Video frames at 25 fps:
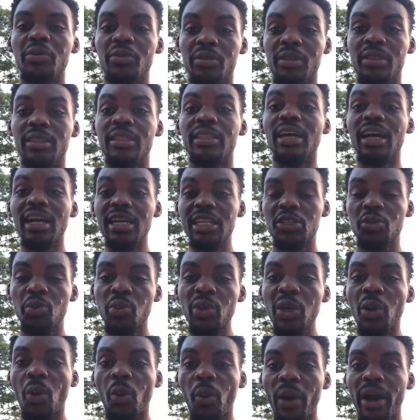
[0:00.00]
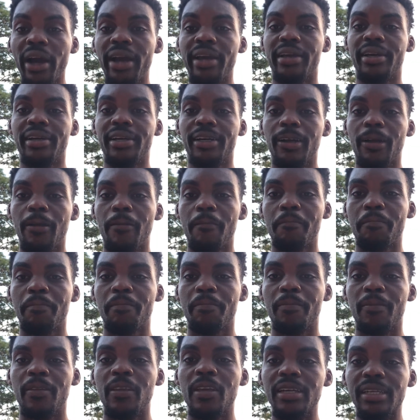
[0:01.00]
does require
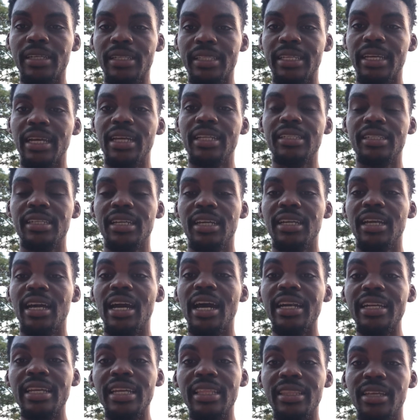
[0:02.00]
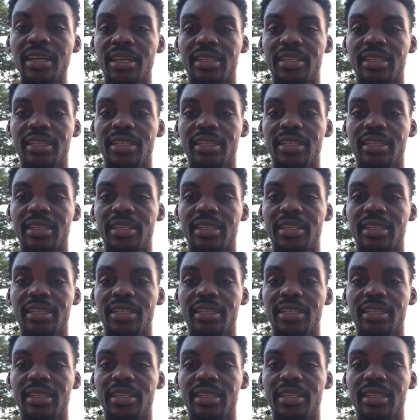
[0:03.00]
your attention, and it does